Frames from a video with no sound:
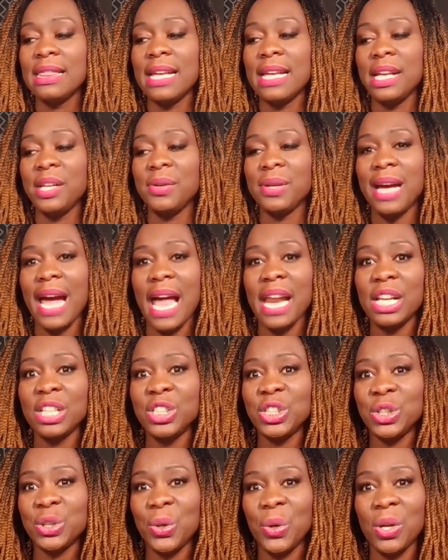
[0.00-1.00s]
then you kind of
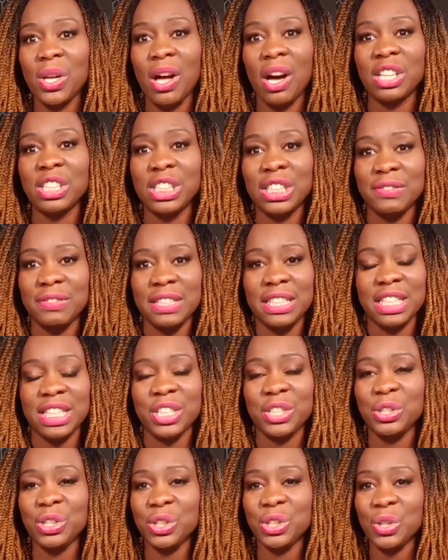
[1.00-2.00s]
show longevity,
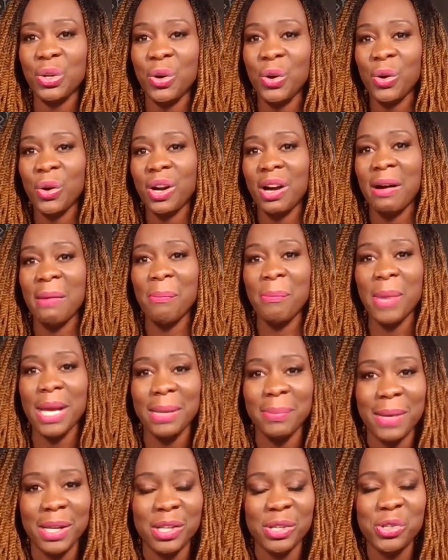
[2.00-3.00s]
you show
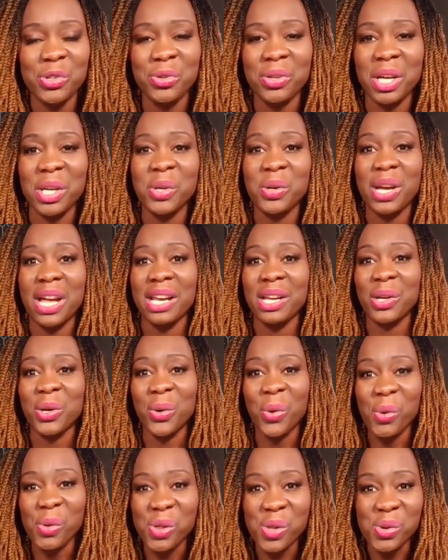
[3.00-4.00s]
commitment, you show that you can
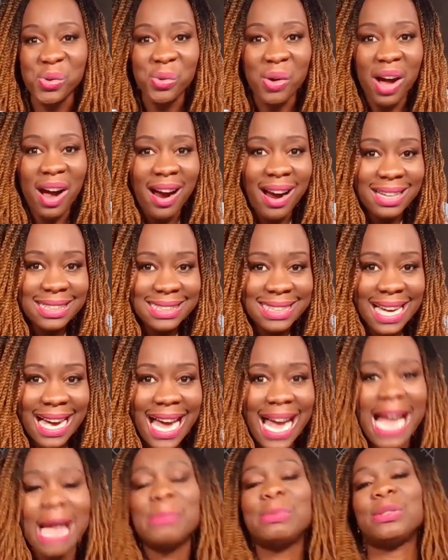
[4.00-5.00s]
go through hard
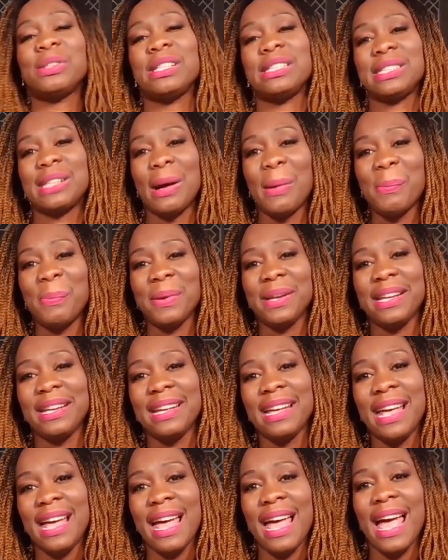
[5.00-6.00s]
times with this
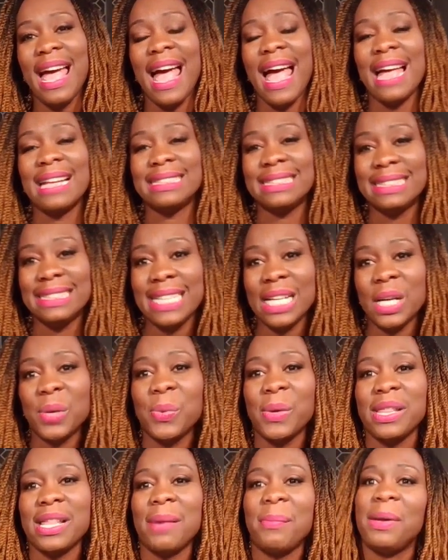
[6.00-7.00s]
company and stick
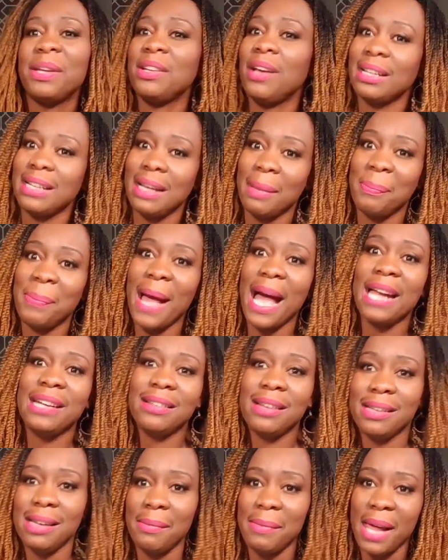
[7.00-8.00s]
with them and not
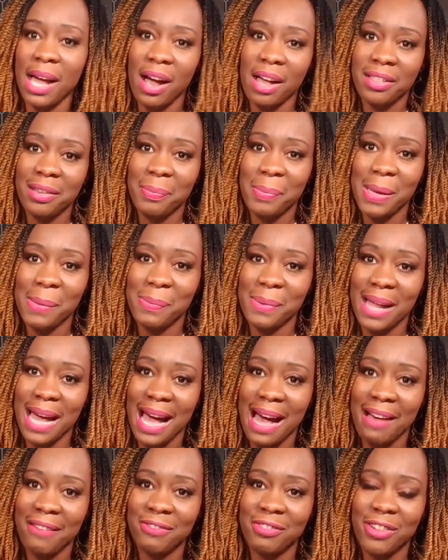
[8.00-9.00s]
abandon them like other people
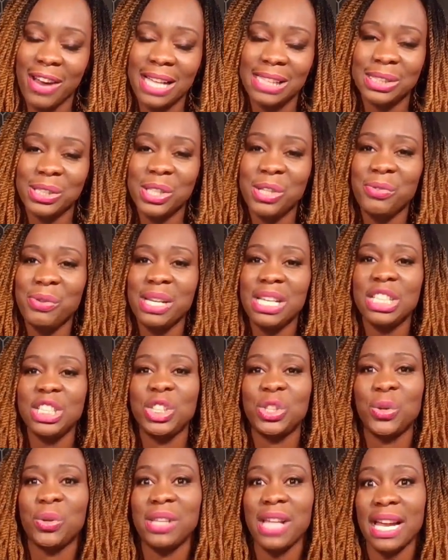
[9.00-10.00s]
have, right? So you really
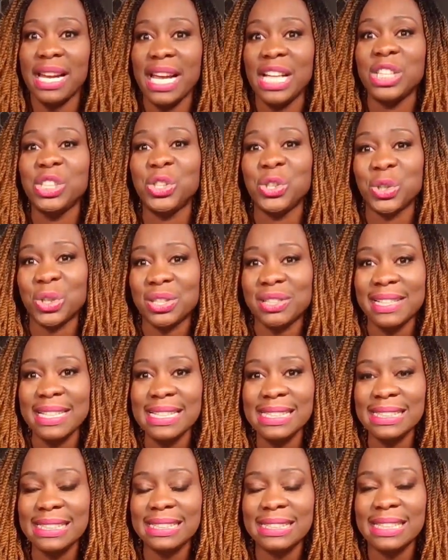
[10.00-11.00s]
show that
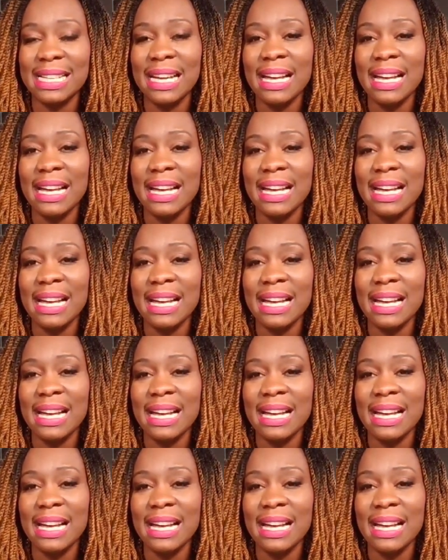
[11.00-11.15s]
endurance